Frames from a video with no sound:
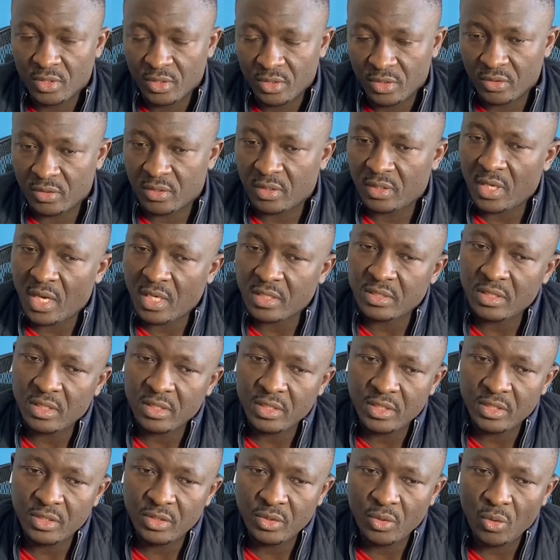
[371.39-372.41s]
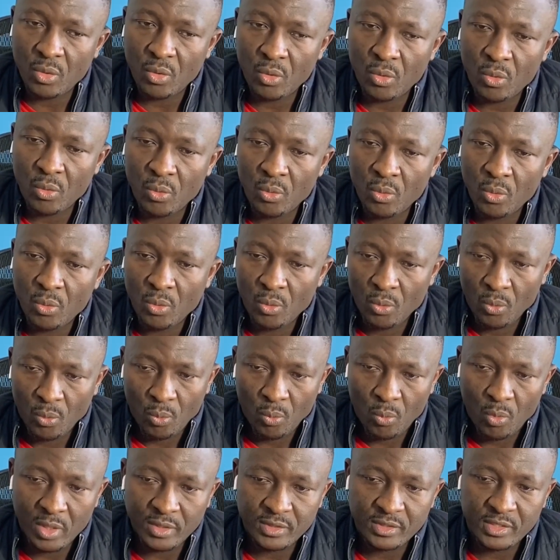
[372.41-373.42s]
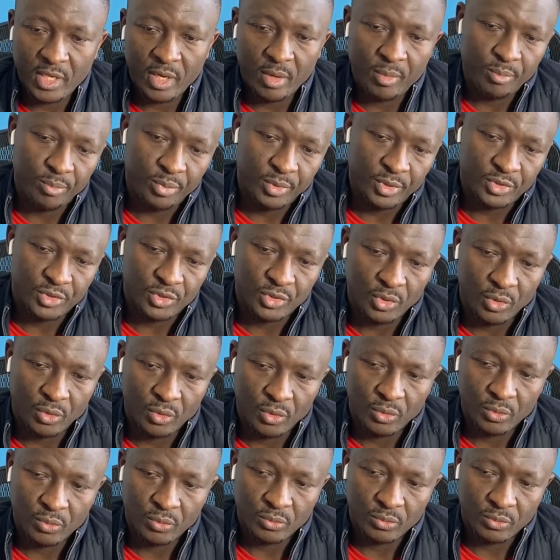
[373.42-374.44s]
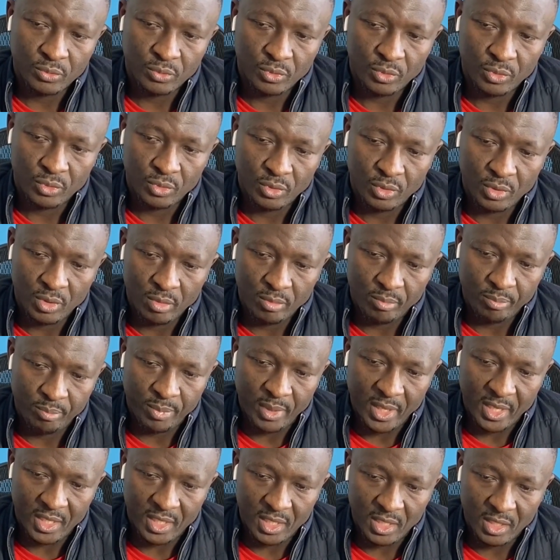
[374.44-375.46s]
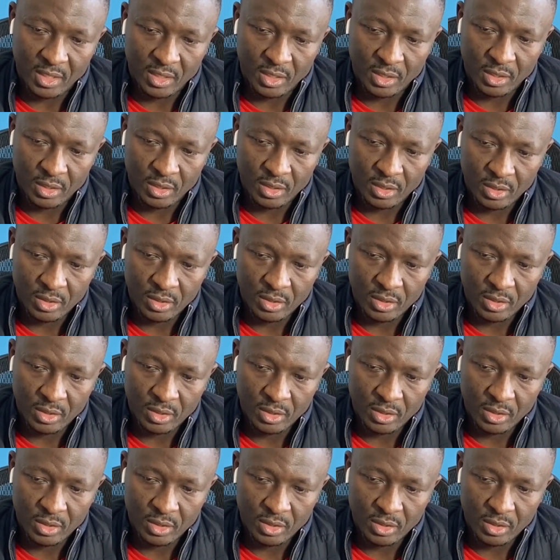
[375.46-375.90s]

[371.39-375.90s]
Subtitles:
You can actually know what temperature your baking